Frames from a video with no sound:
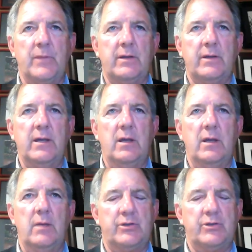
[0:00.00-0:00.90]
Okay,
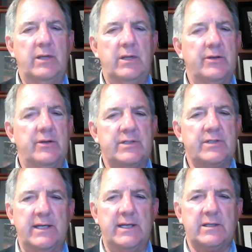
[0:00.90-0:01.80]
but you need to
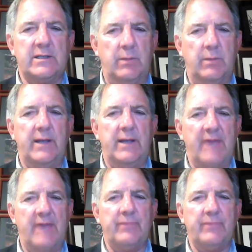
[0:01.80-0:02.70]
understand how to split a
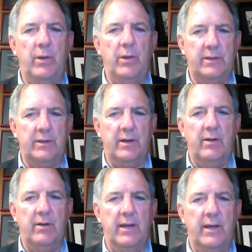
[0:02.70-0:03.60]
half a point there.
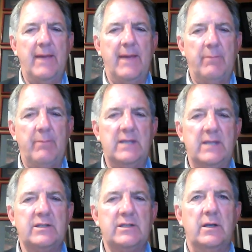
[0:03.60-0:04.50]
And that
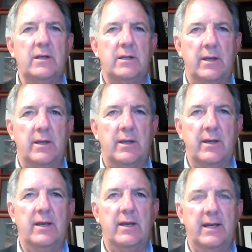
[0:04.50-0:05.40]
means,
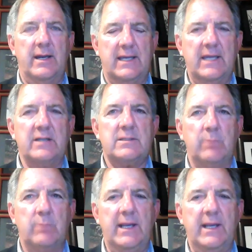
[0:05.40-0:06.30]
again,
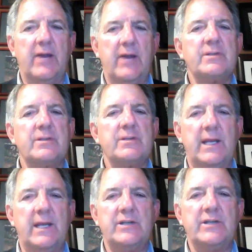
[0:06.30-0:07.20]
splitting hairs and
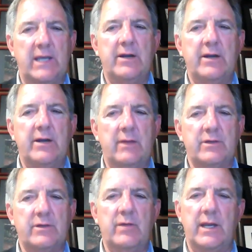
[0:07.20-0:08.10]
being educated enough to
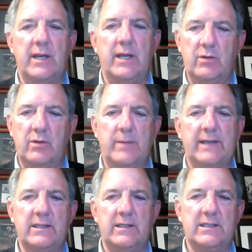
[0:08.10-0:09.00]
do that. It goes back
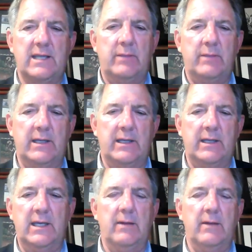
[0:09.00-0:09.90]
to the same thing
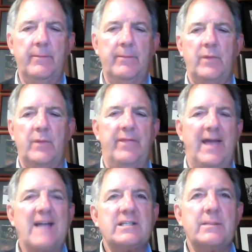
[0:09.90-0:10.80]
again.
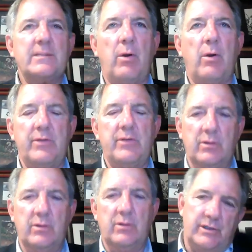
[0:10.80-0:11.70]
That's the part of this
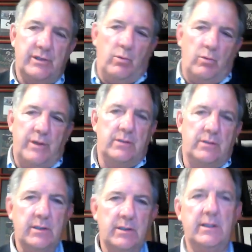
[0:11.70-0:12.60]
whole
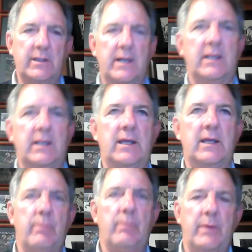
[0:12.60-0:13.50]
situation that I think
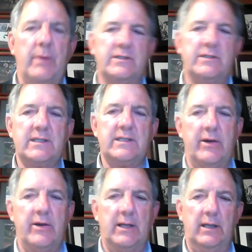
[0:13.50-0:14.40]
everybody is
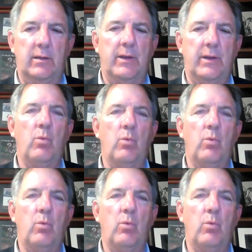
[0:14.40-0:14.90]
discounting a little bit.